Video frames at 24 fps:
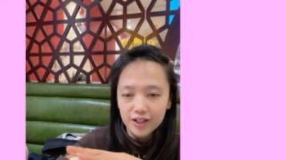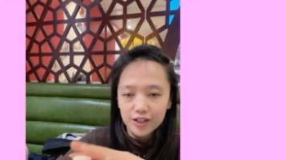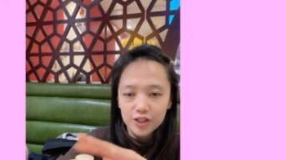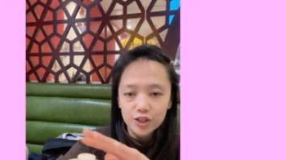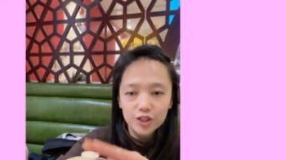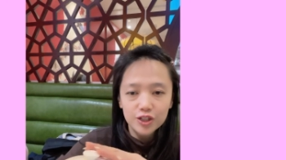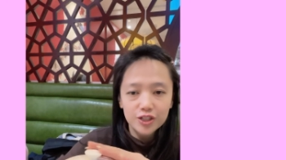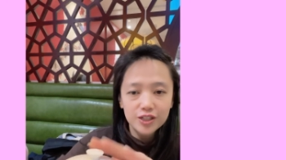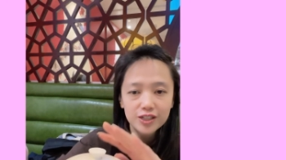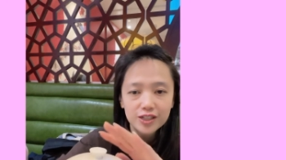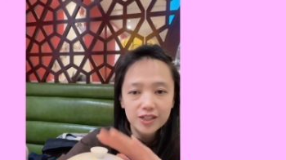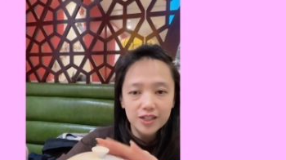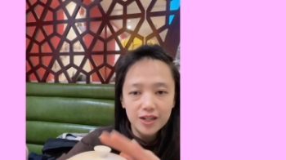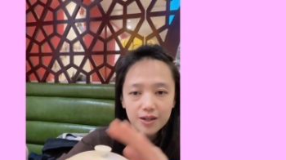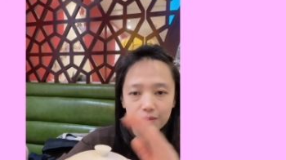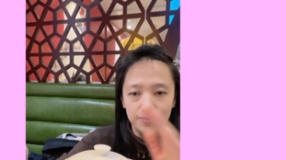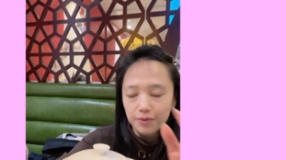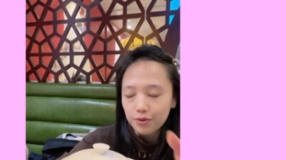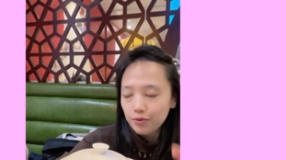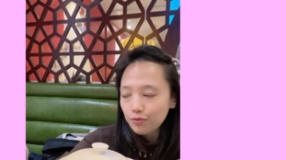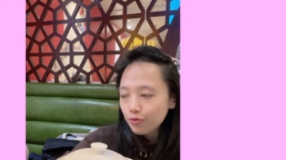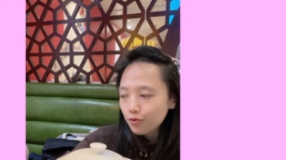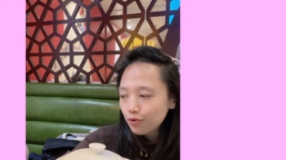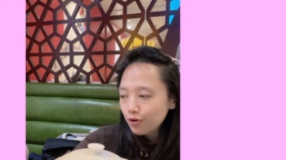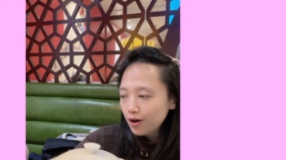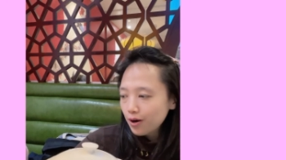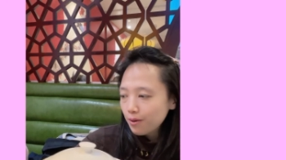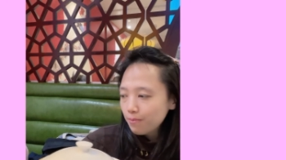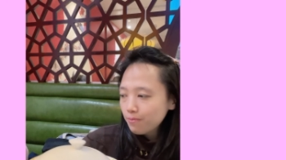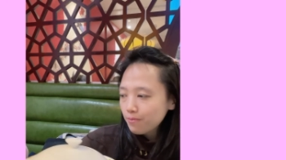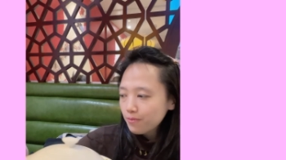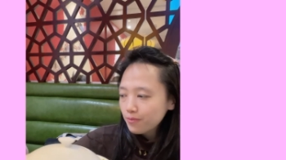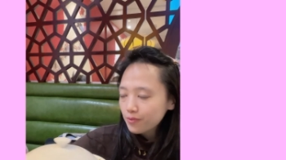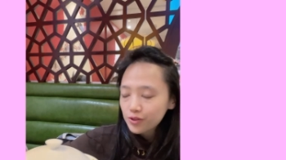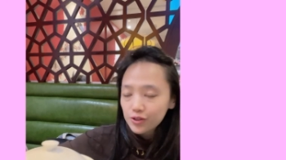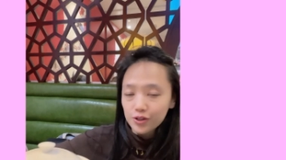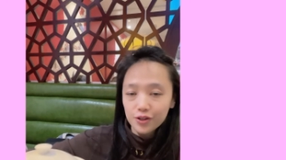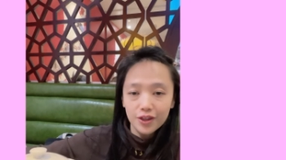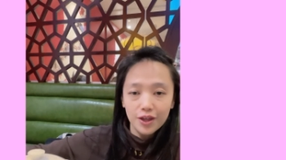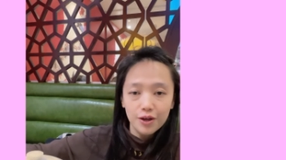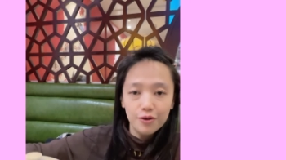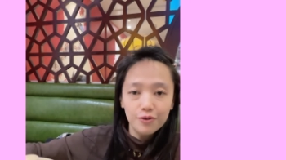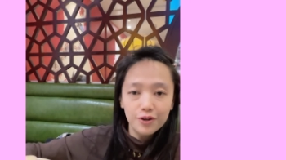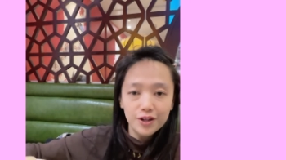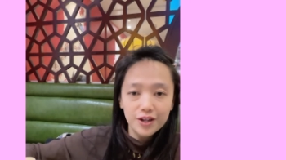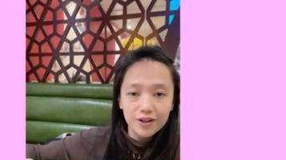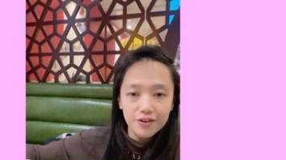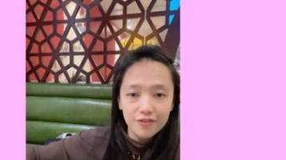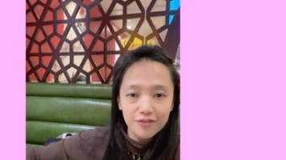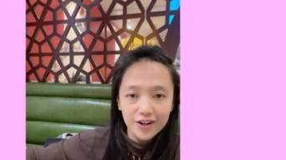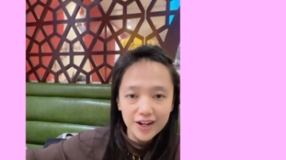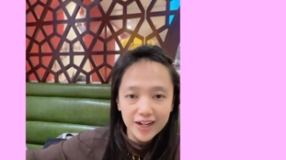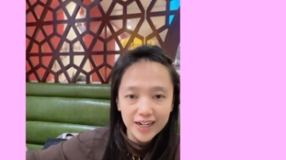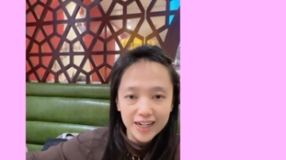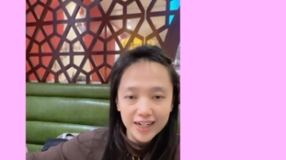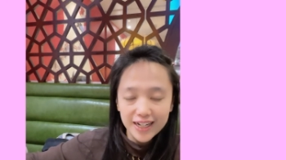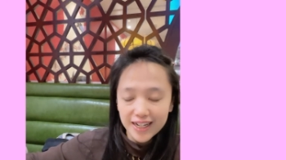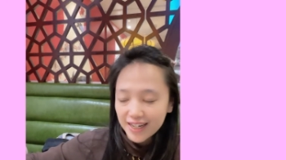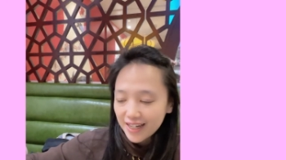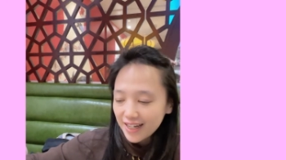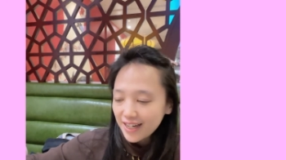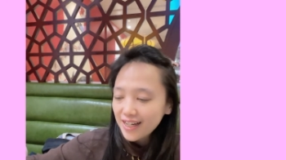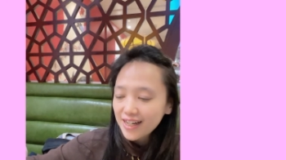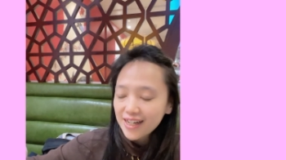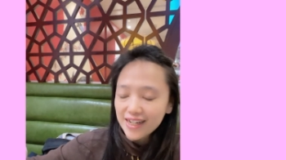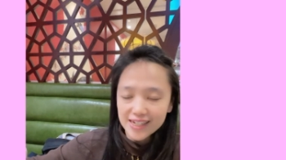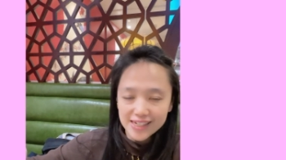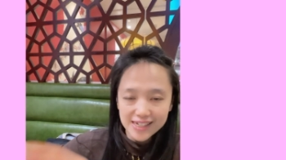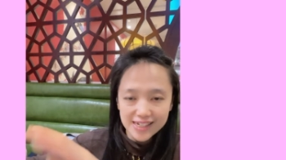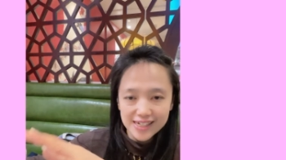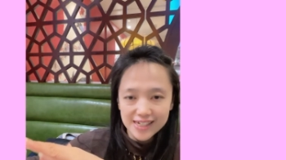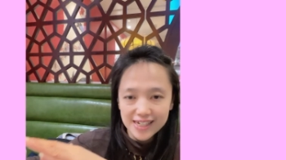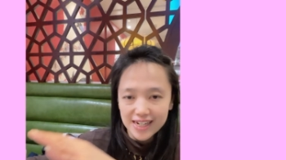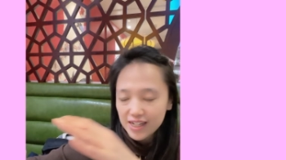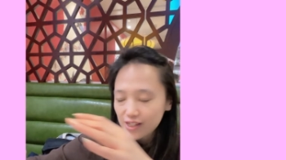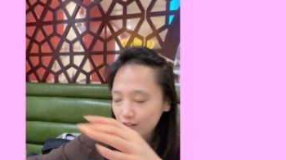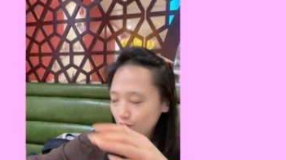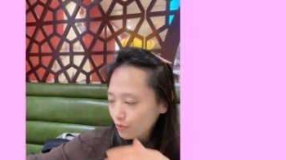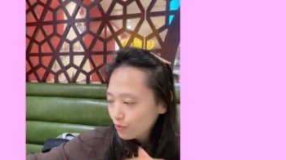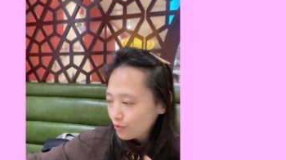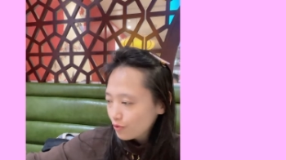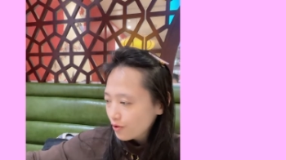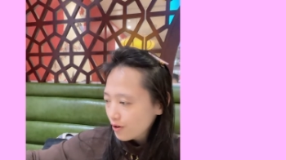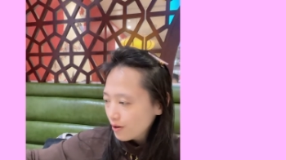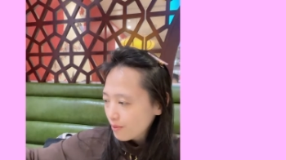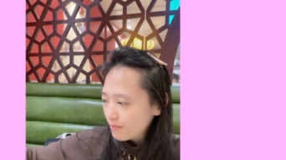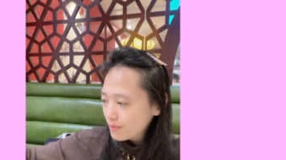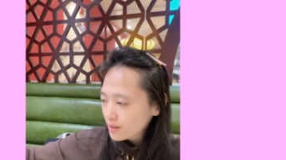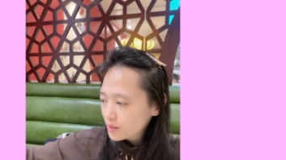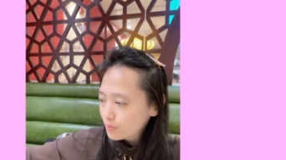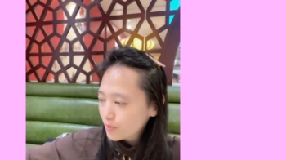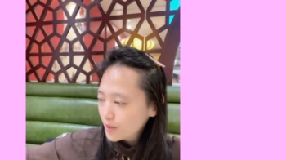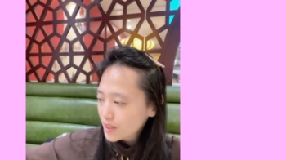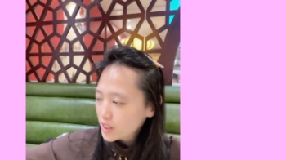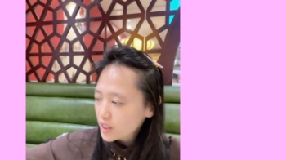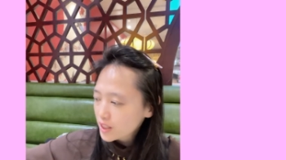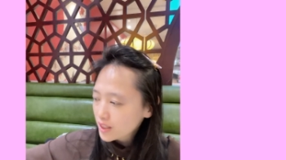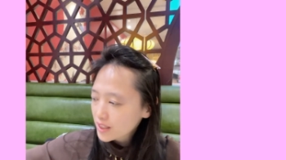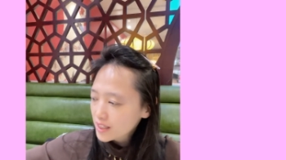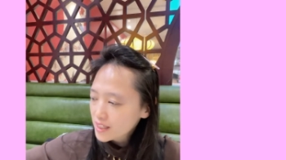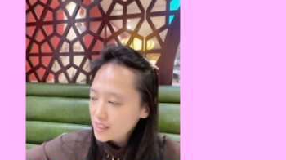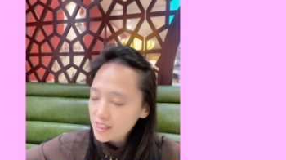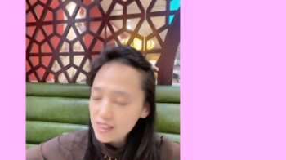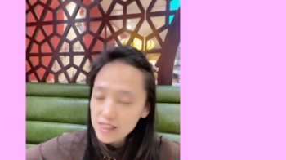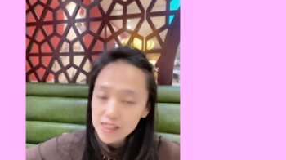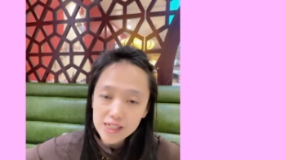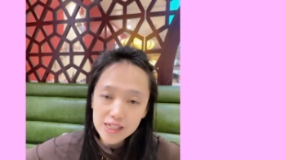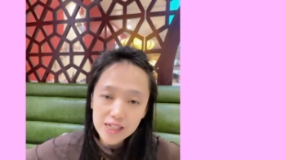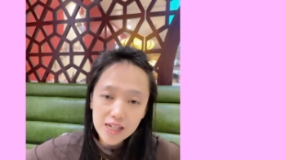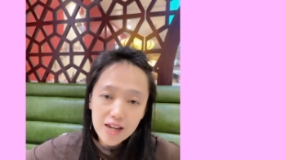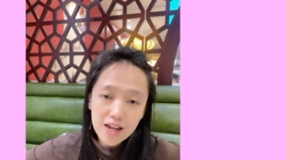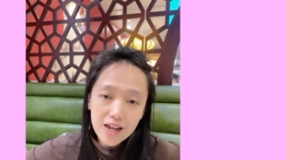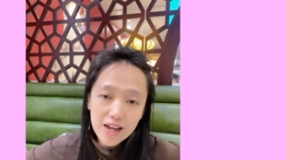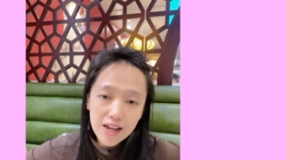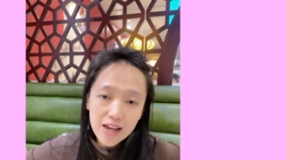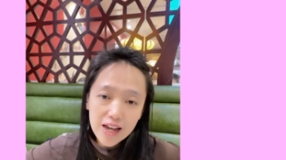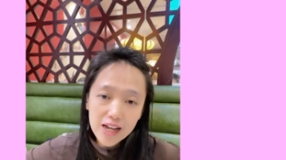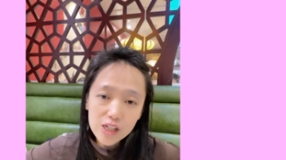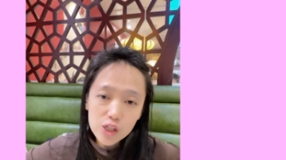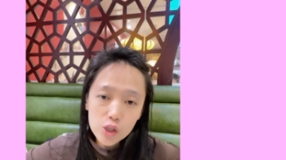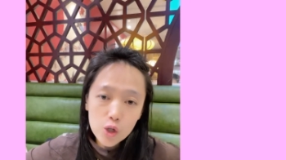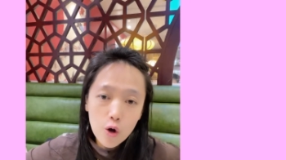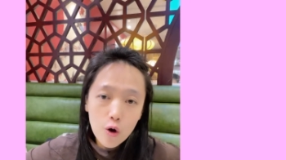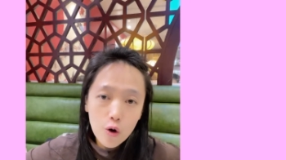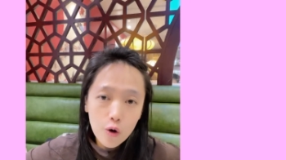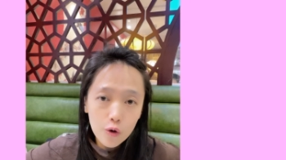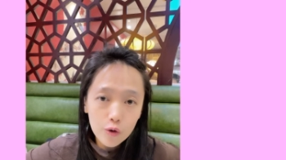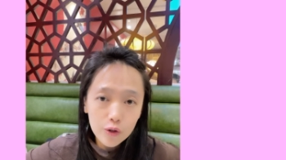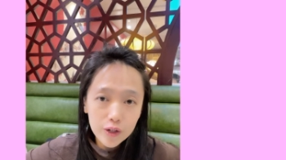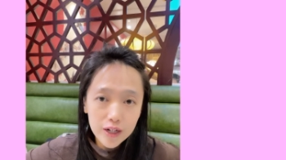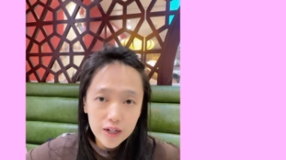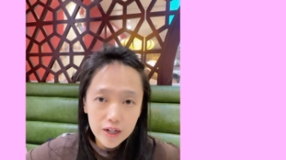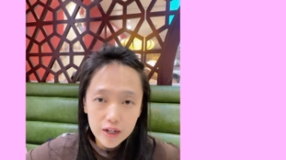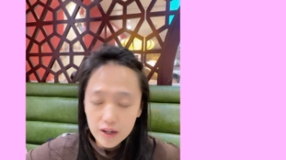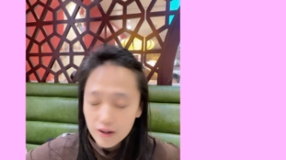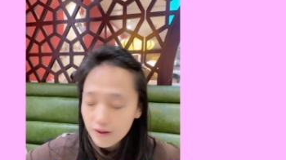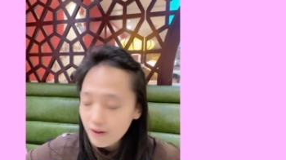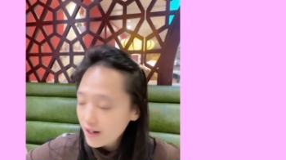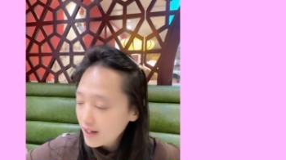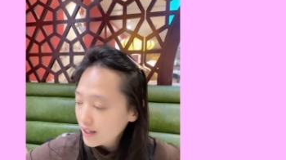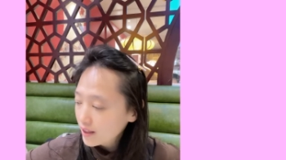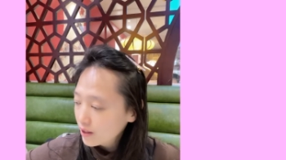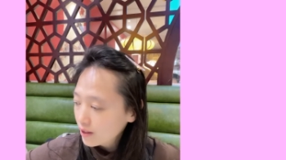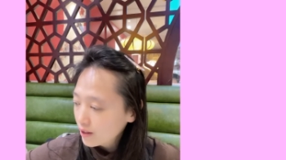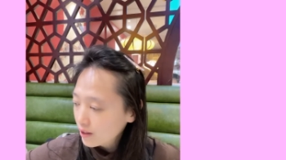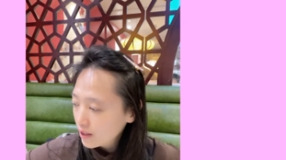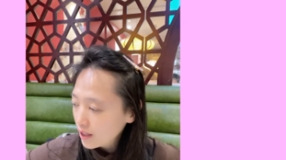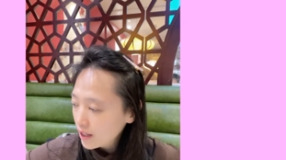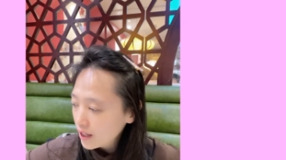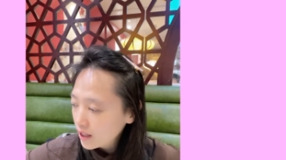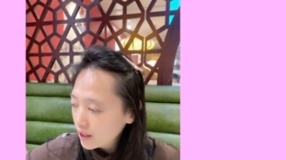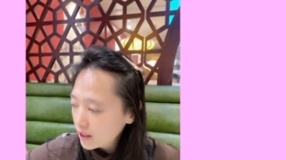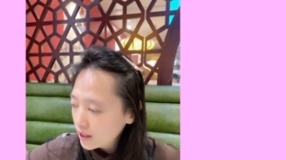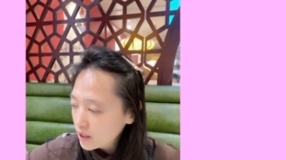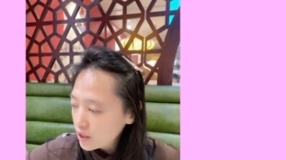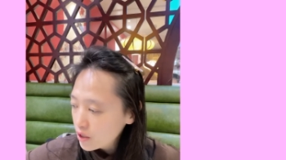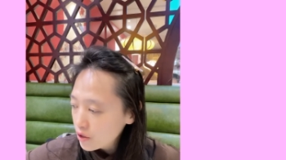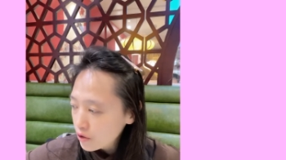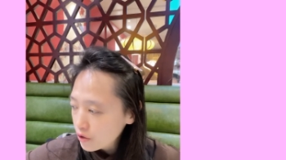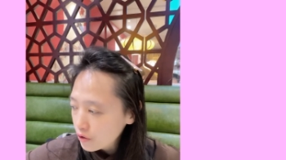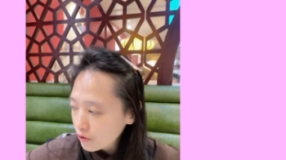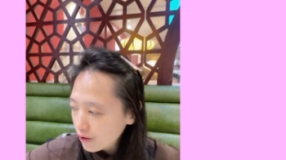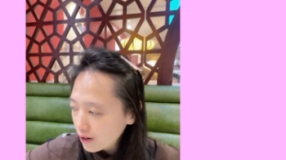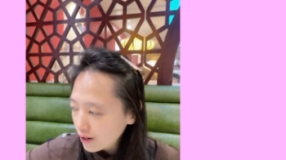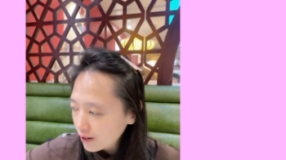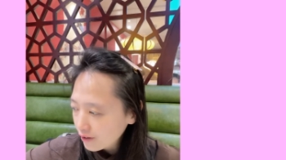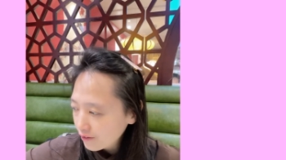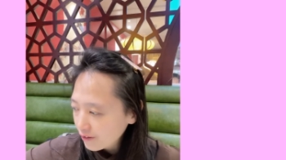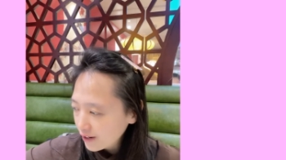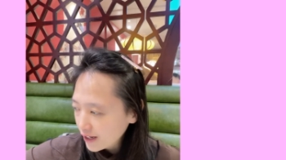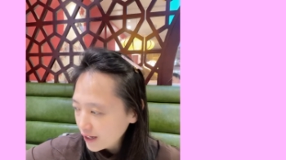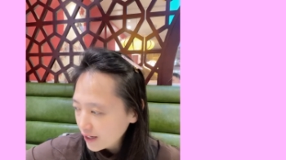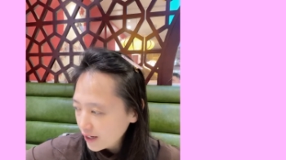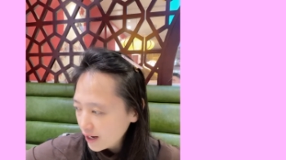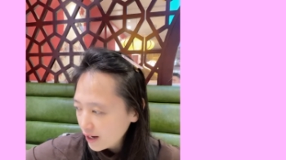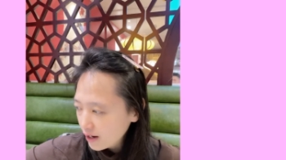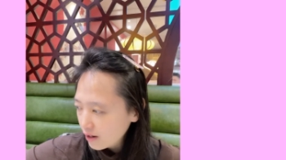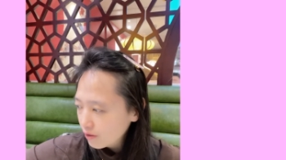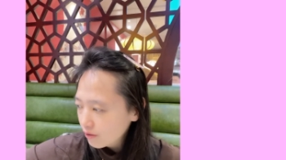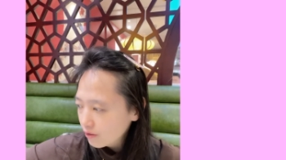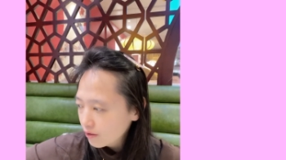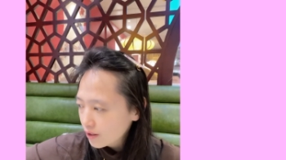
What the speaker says: just to keep it warm so that when you're ready to eat, it stays warm, especially since it's cold here in New York right now.